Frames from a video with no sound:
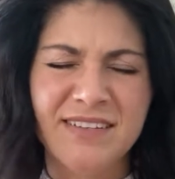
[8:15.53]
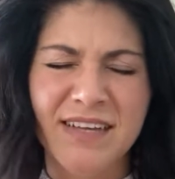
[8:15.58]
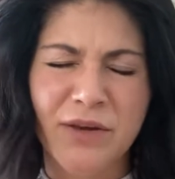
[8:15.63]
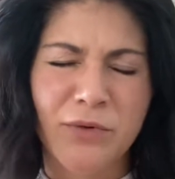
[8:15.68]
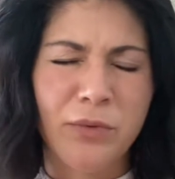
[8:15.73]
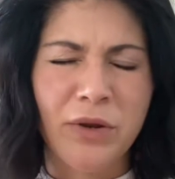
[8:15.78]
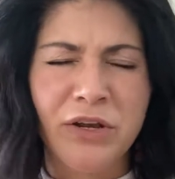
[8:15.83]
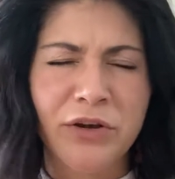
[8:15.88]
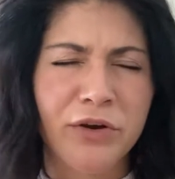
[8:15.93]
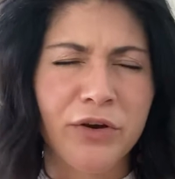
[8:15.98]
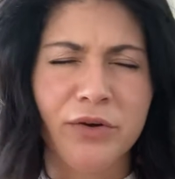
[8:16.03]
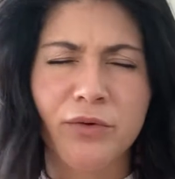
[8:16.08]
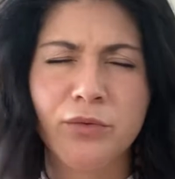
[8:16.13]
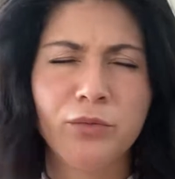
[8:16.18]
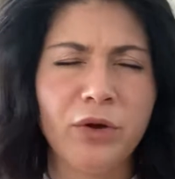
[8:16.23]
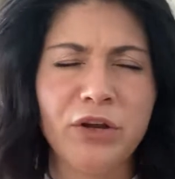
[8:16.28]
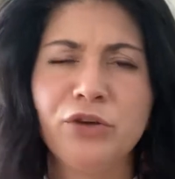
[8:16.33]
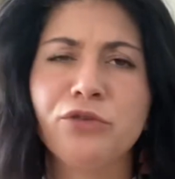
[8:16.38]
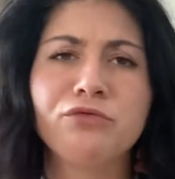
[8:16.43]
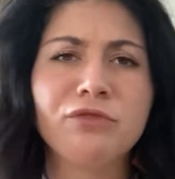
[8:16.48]
Like when your
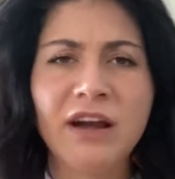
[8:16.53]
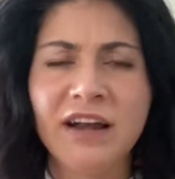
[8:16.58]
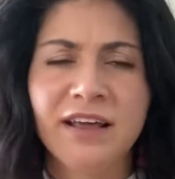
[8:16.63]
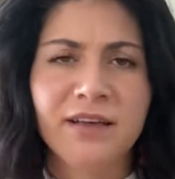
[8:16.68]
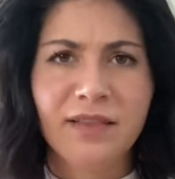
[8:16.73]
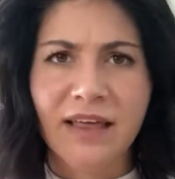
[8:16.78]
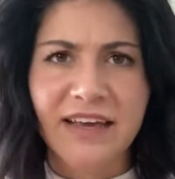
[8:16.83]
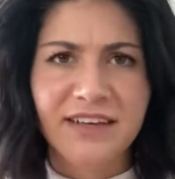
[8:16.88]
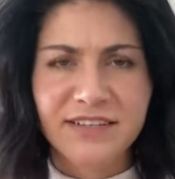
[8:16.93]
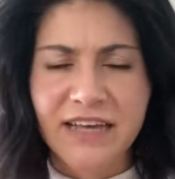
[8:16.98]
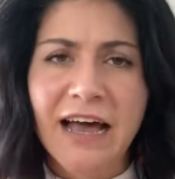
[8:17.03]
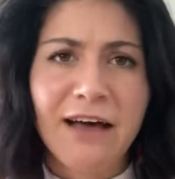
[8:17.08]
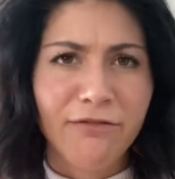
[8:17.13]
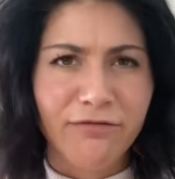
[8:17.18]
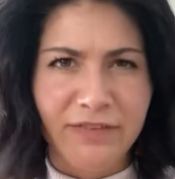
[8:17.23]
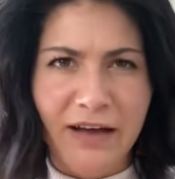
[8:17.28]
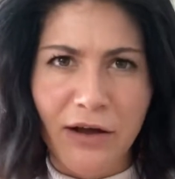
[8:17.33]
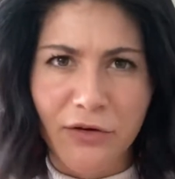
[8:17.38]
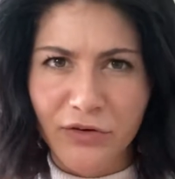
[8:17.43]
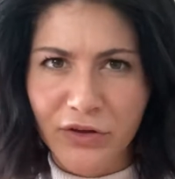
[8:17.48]
running legs have
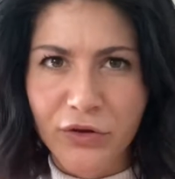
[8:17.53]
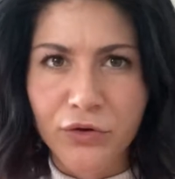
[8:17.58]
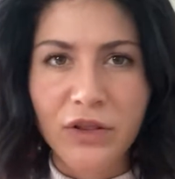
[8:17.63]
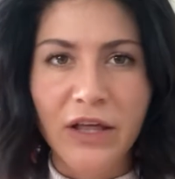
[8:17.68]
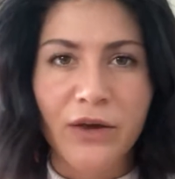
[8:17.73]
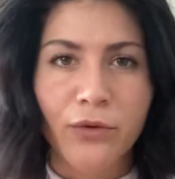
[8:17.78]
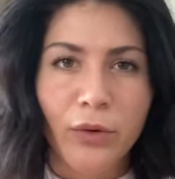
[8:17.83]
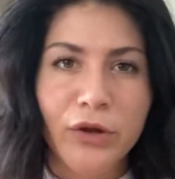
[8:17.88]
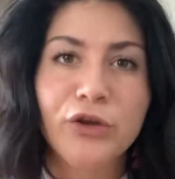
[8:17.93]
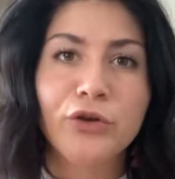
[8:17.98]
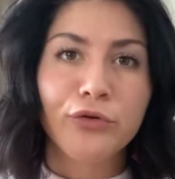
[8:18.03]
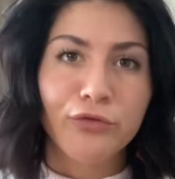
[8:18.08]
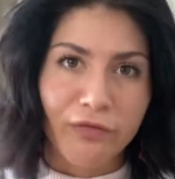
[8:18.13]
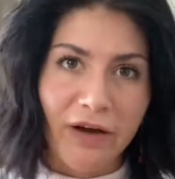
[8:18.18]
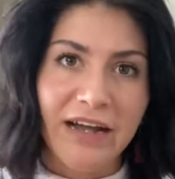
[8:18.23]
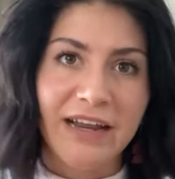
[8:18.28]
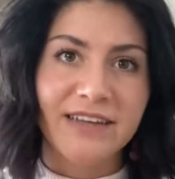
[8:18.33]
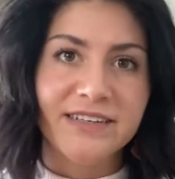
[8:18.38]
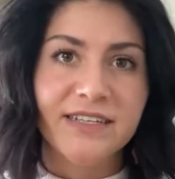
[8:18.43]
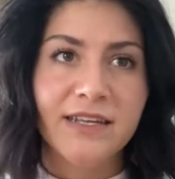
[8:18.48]
found you, like when you're
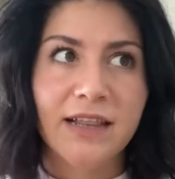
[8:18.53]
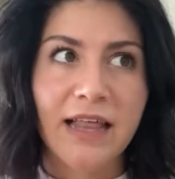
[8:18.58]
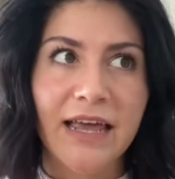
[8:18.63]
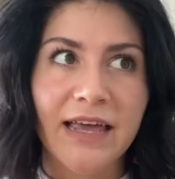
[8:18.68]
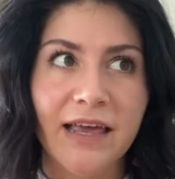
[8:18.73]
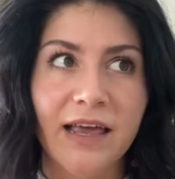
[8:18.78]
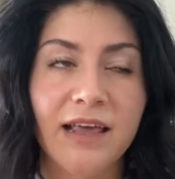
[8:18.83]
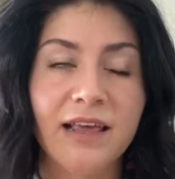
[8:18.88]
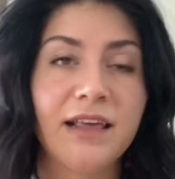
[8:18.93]
ready to like